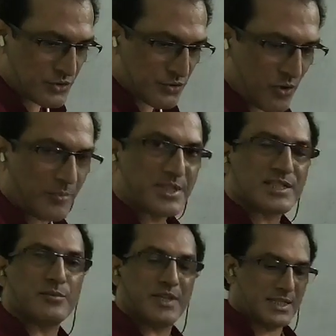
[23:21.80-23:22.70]
2
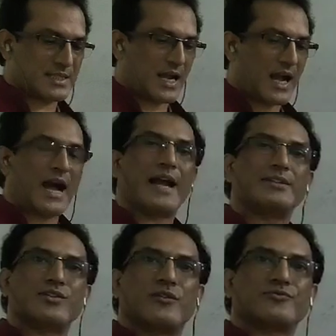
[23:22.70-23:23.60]
objects means
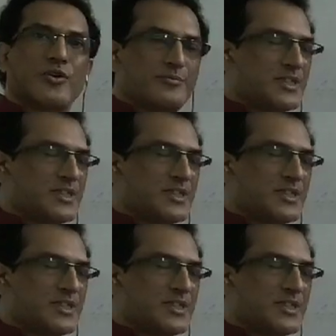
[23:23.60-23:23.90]
either of the